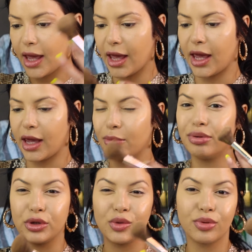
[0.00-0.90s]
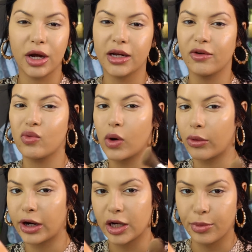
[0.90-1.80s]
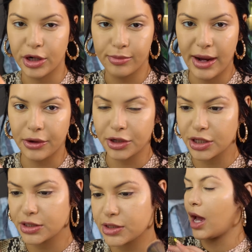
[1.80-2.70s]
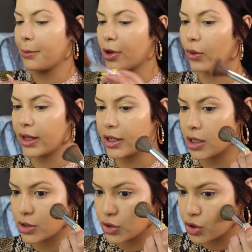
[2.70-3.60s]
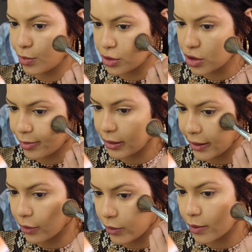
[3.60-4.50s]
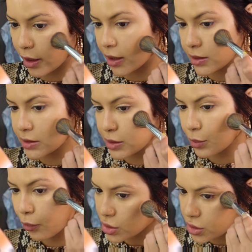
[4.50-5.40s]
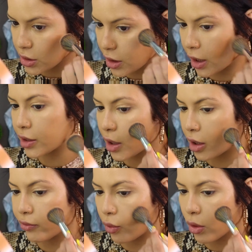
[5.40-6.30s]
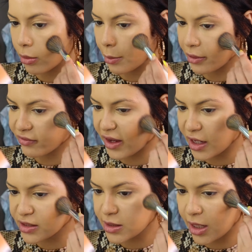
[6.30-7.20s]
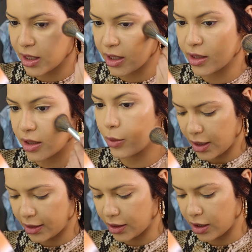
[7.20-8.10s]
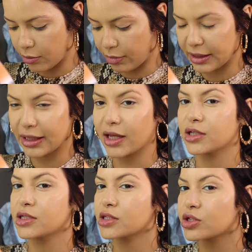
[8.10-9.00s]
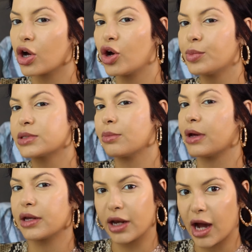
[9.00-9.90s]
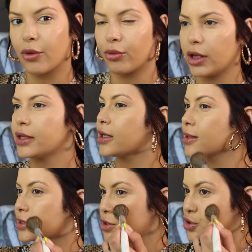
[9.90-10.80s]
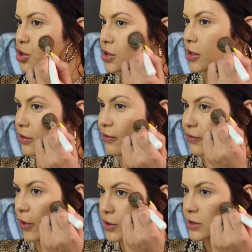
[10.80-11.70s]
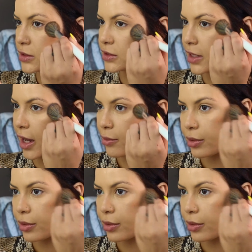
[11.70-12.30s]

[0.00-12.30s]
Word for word: a blueprint of where we're gonna put our powders. I'm going in super, super light with this just to kind of warm up the face and kind of begin to sculpt, but not really. This is just like the first step,